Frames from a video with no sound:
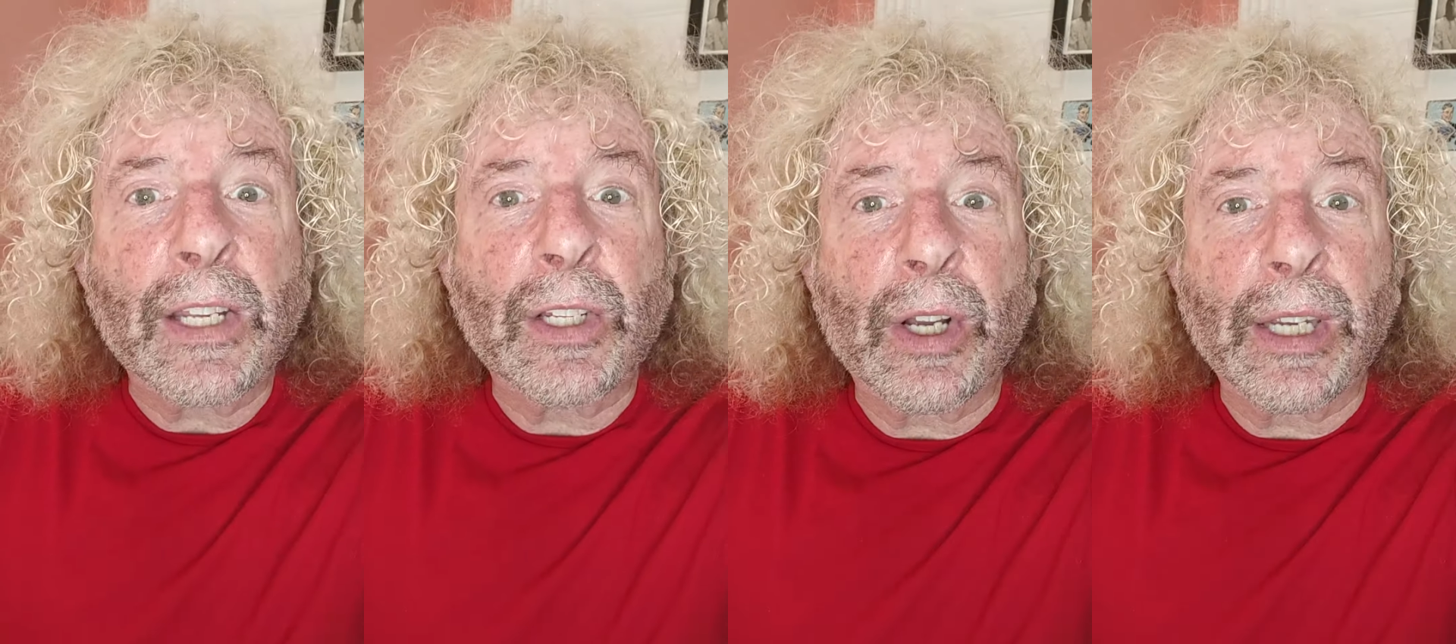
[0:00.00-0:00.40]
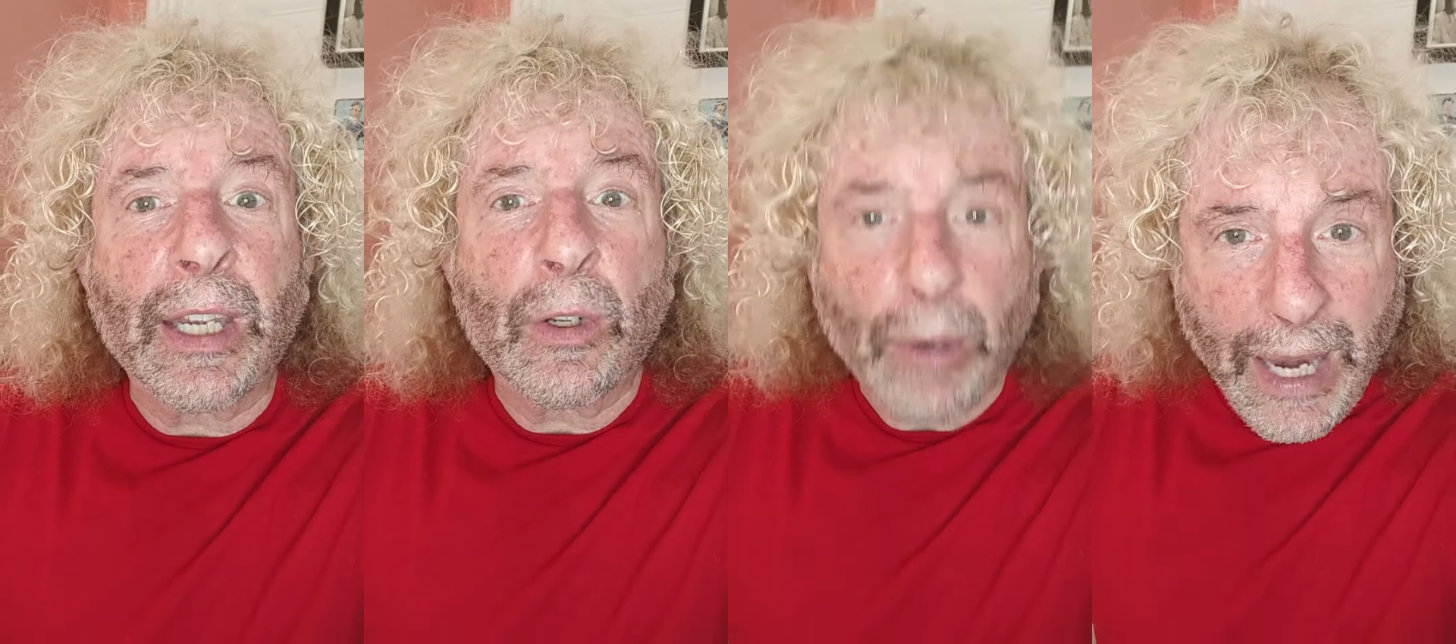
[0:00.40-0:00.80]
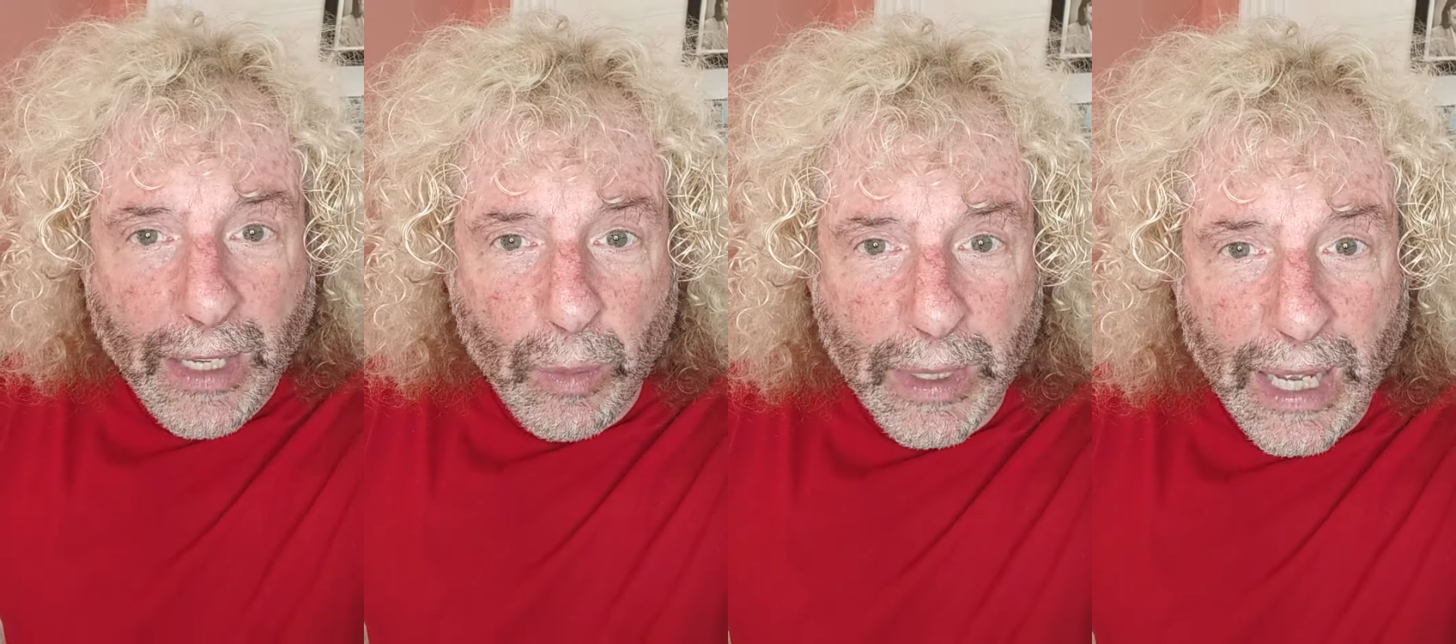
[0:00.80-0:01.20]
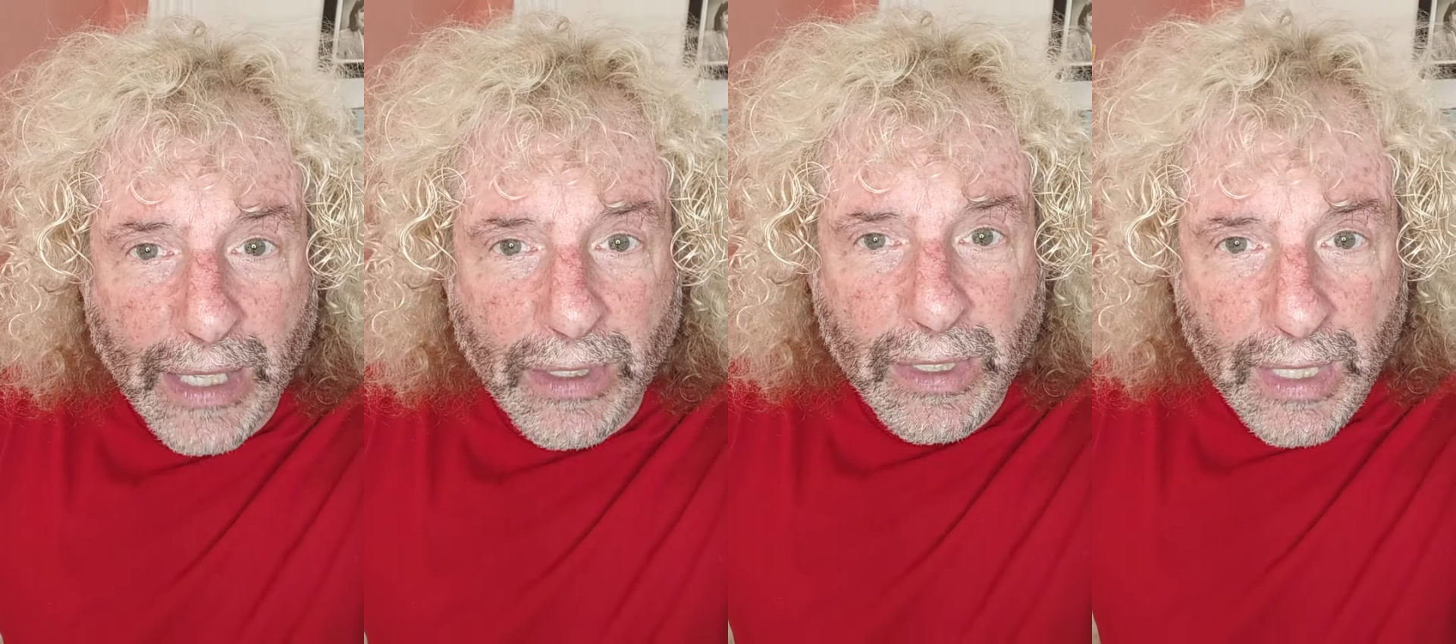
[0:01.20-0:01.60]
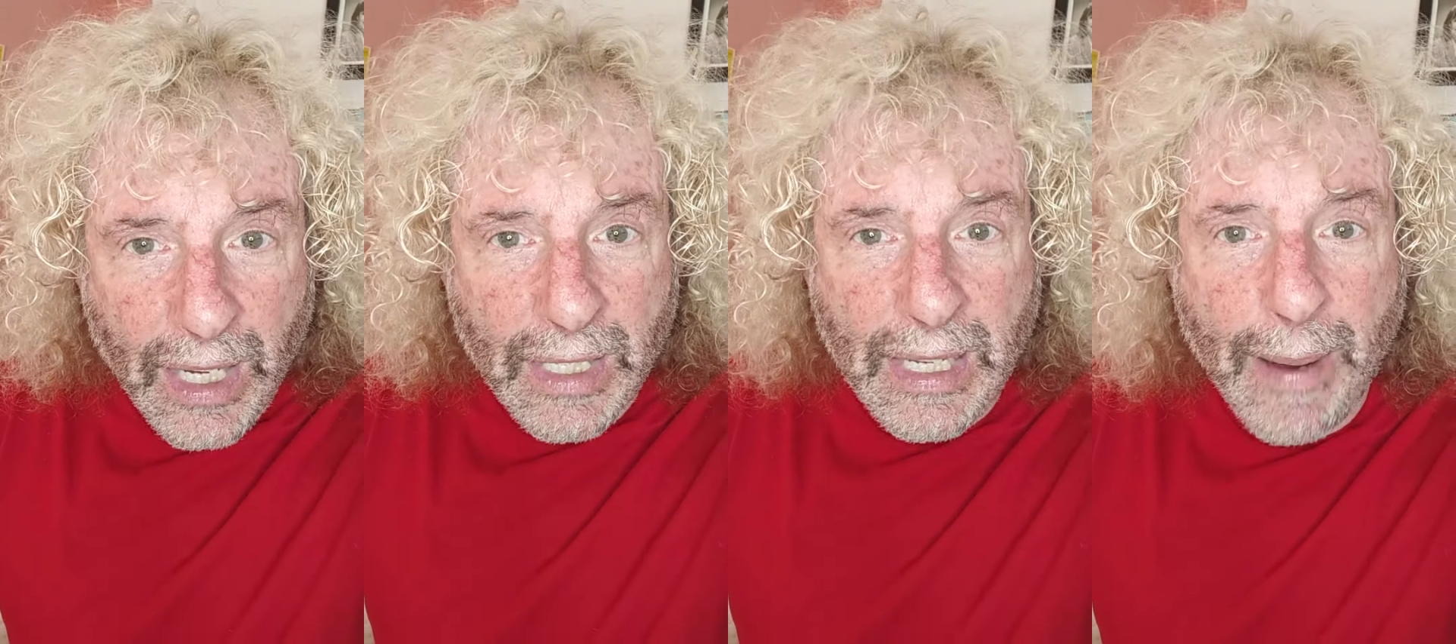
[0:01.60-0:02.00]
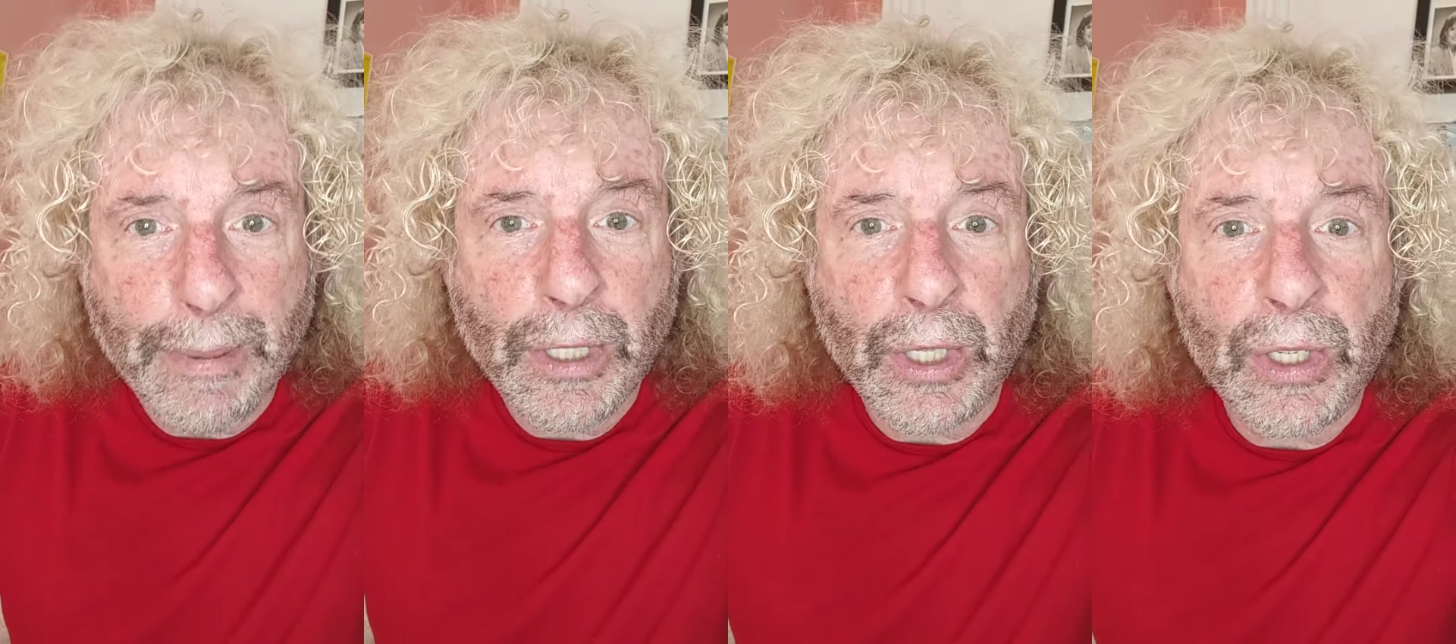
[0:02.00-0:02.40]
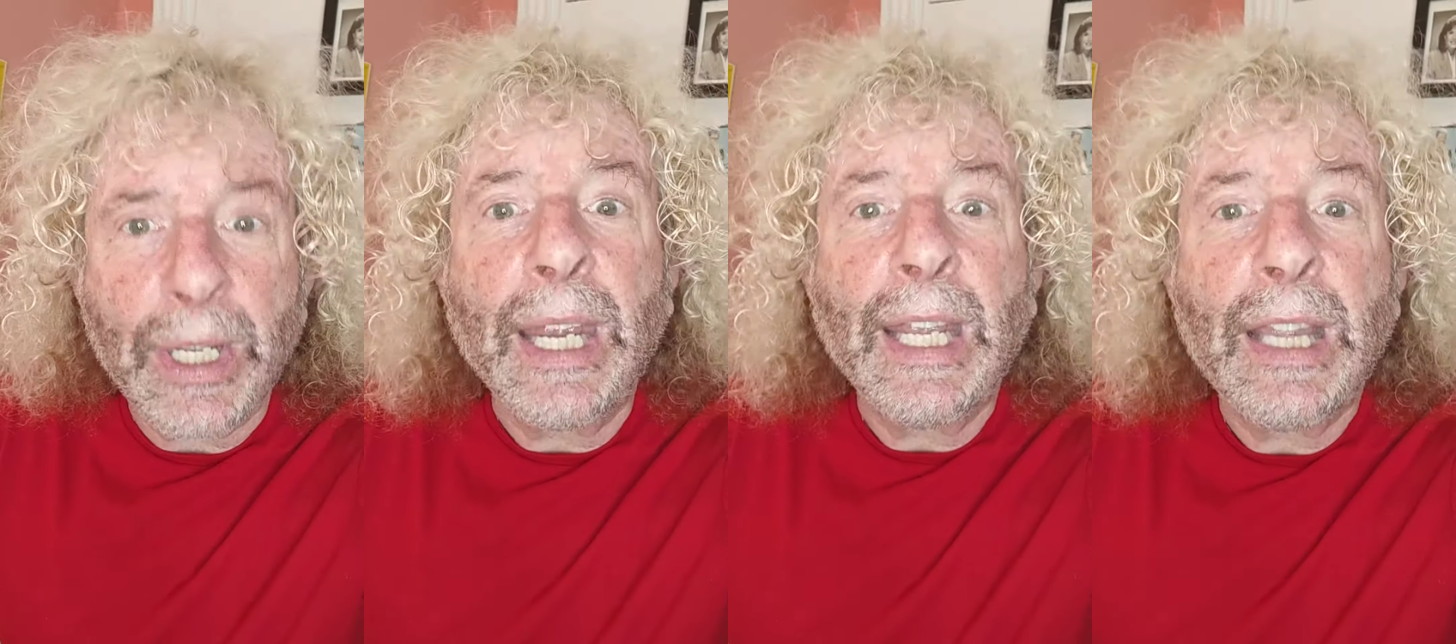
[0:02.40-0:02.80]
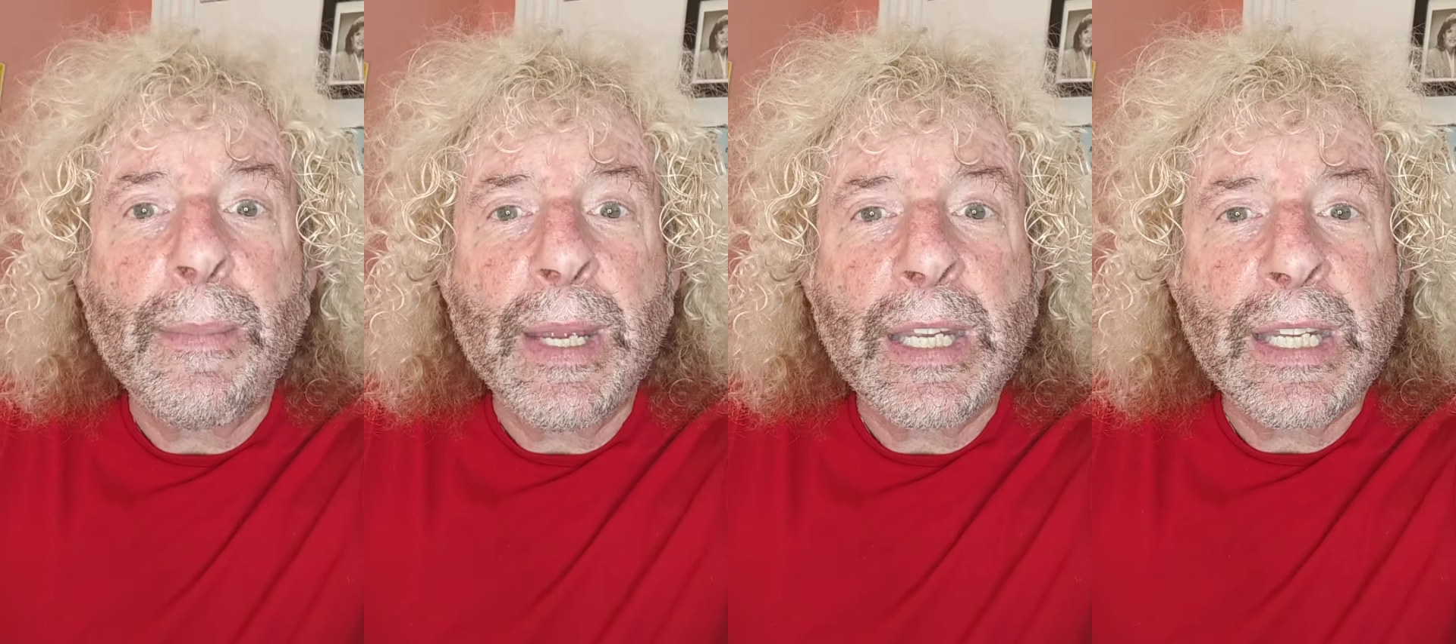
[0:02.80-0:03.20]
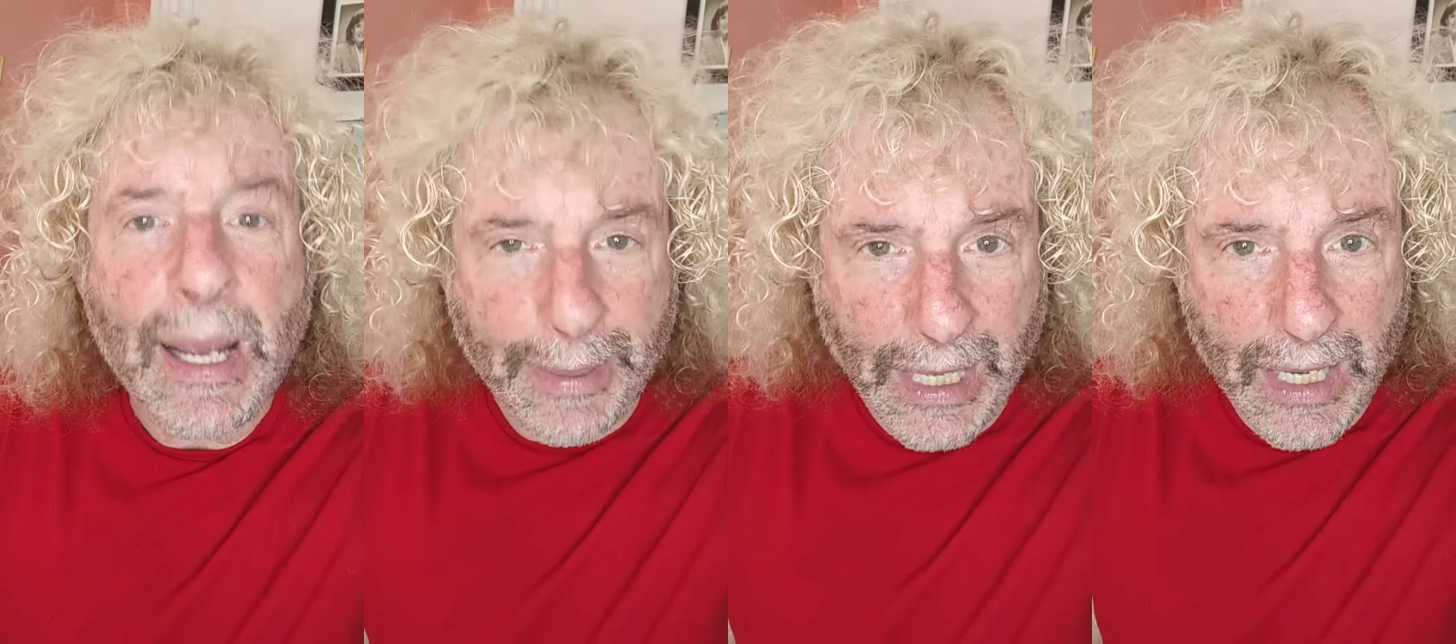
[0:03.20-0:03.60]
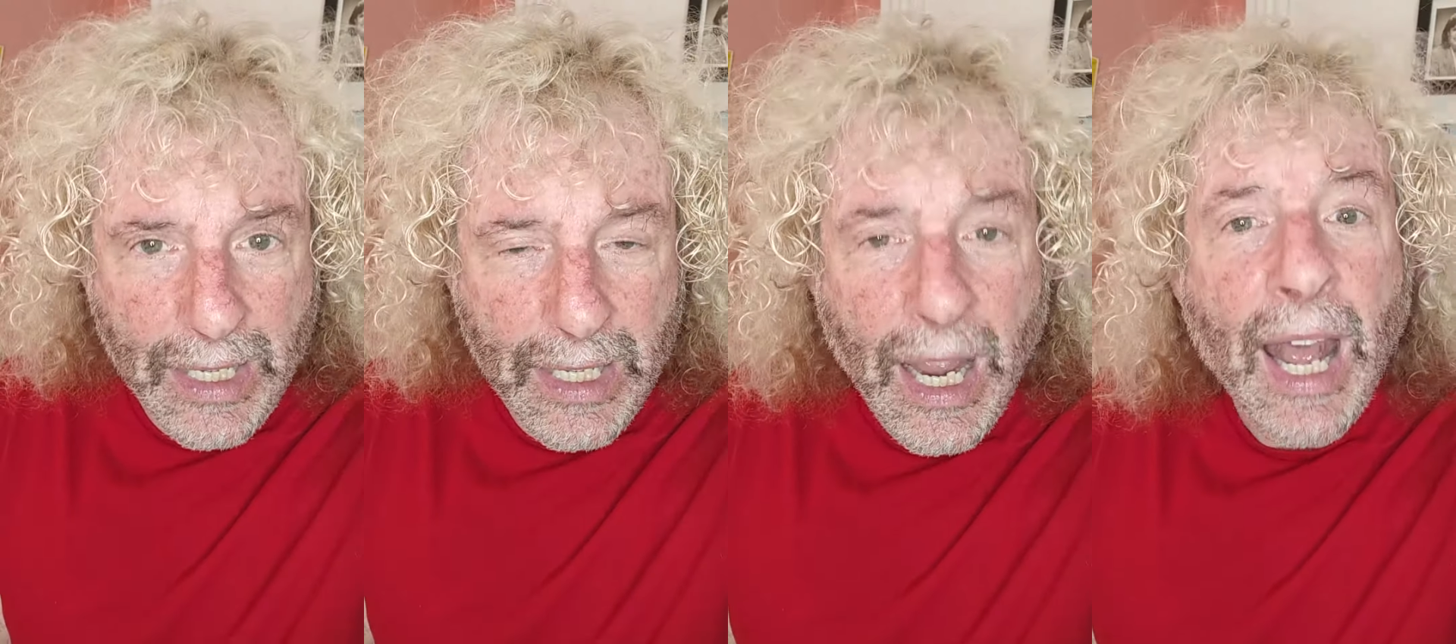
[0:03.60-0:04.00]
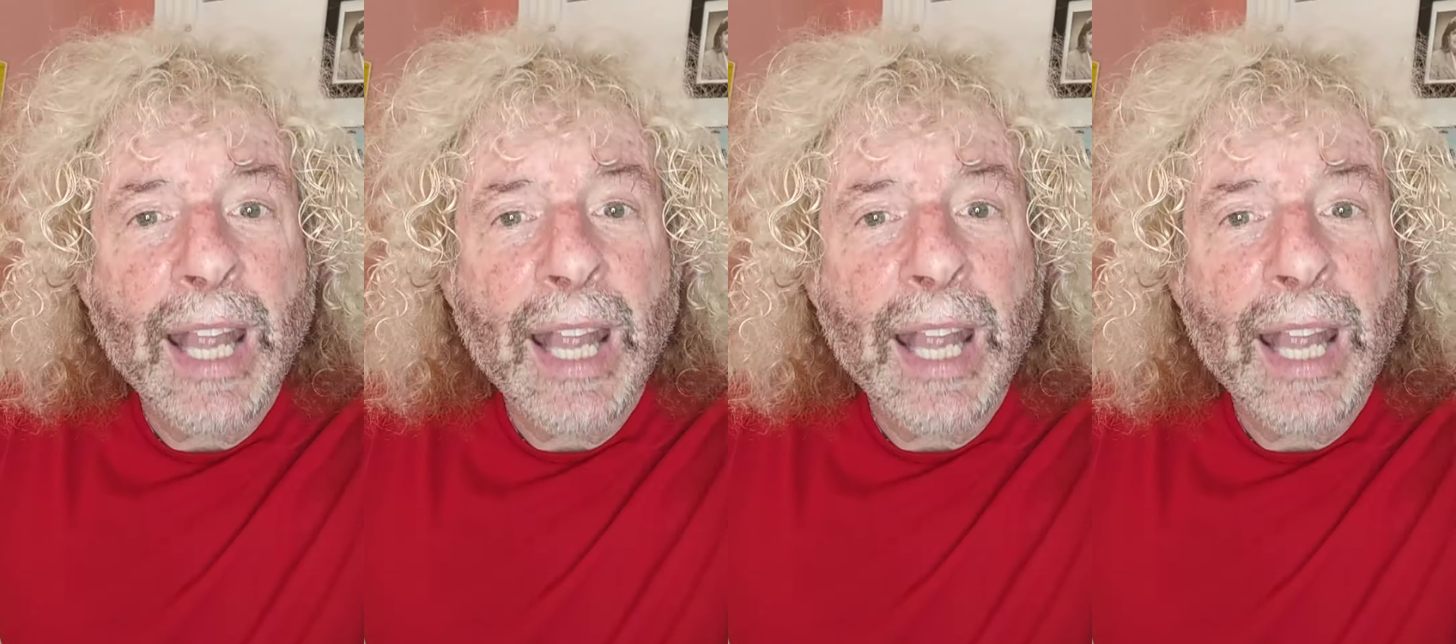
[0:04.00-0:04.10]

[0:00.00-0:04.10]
is looking great with lots of sun, temperatures in the mid 70s.